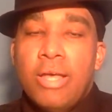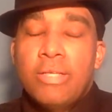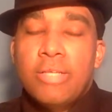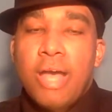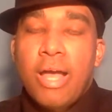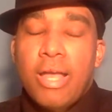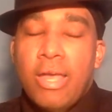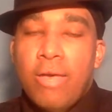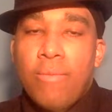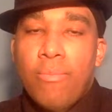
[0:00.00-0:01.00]
He's got
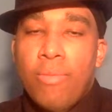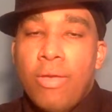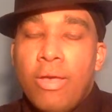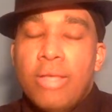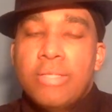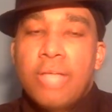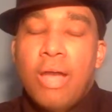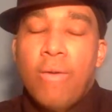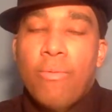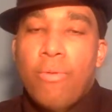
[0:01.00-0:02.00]
Kim. He's
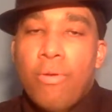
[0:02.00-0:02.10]
got